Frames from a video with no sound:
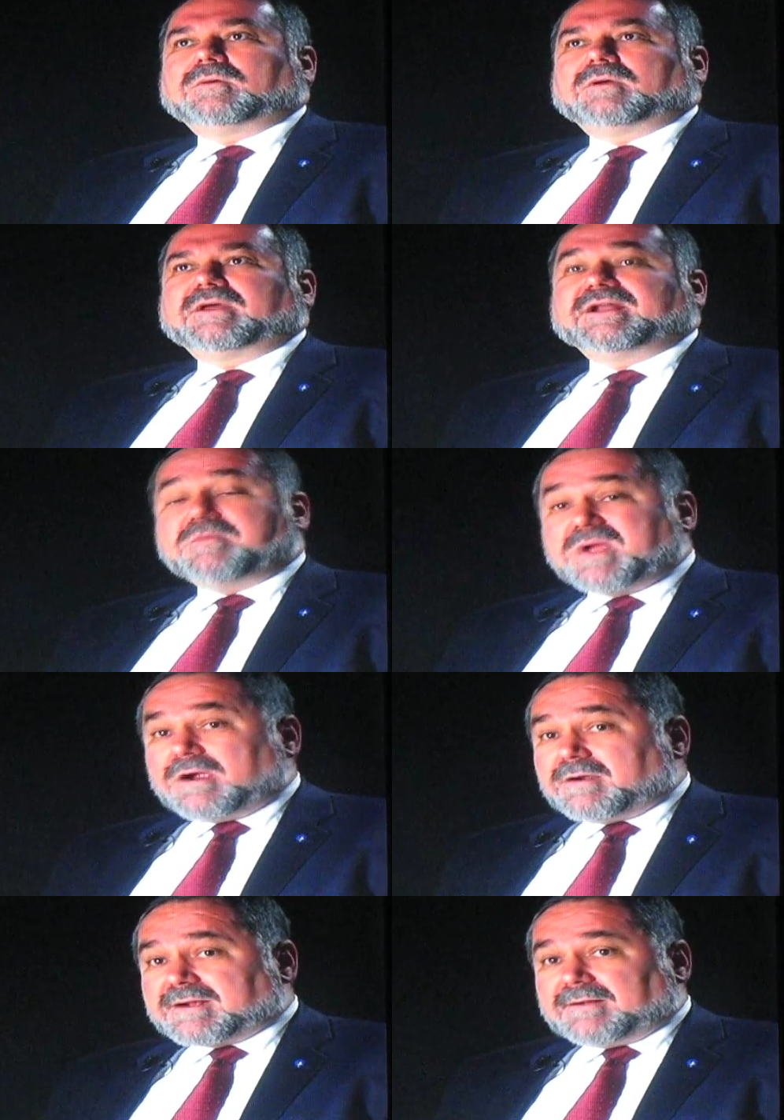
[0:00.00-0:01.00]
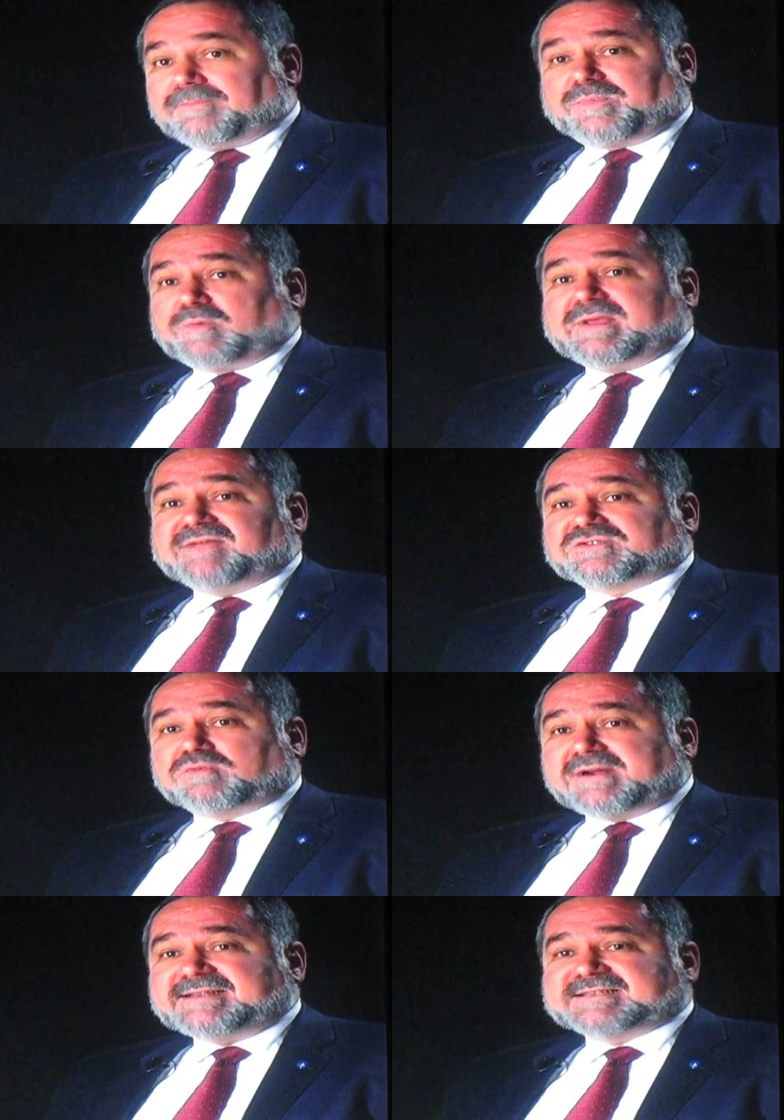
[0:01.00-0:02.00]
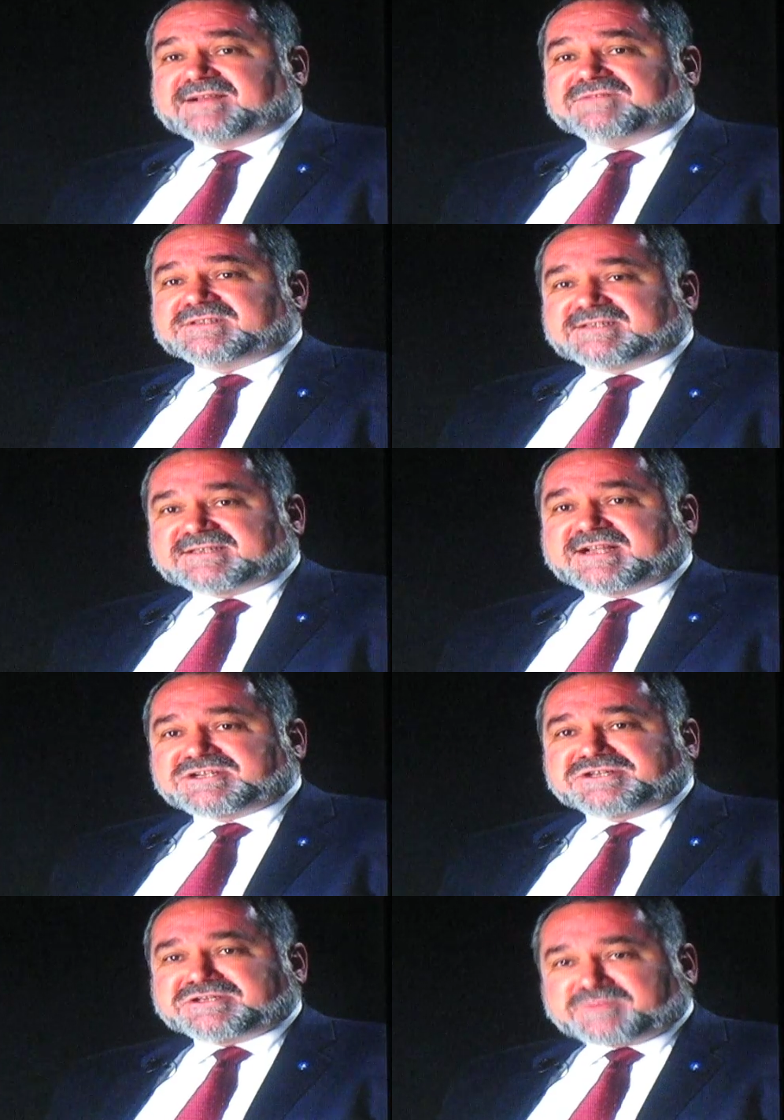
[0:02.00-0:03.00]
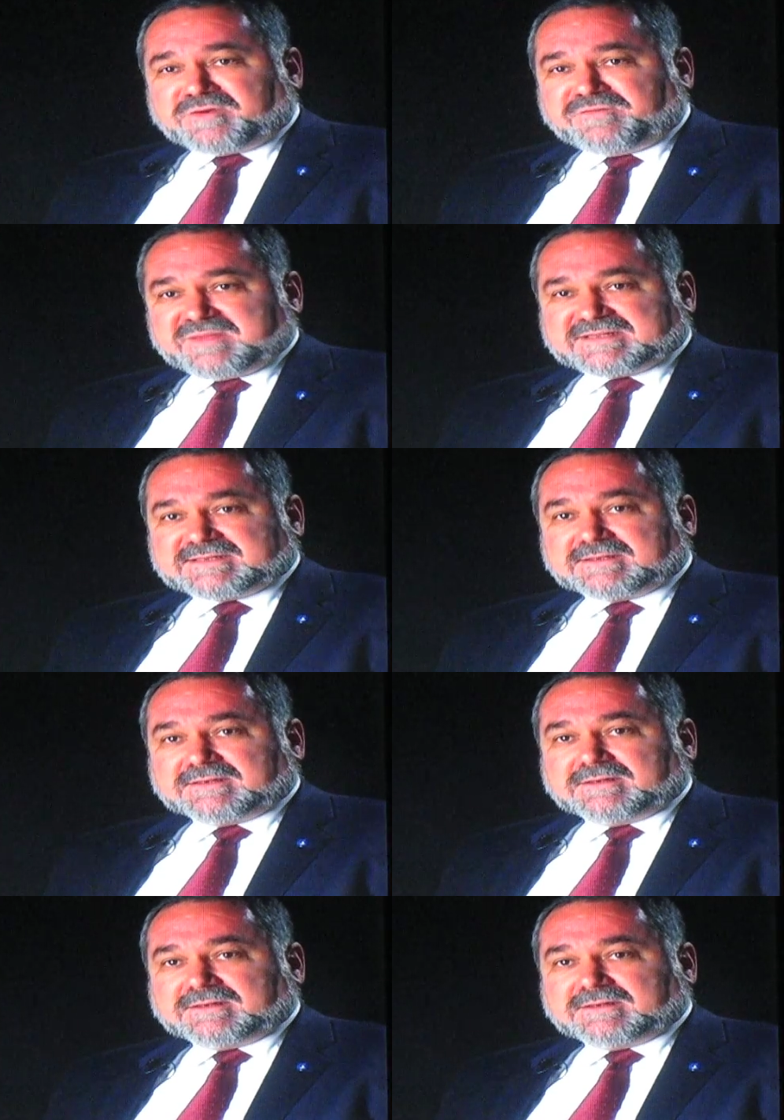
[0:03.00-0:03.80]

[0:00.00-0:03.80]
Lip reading: In America, we have 27 secessionist movements.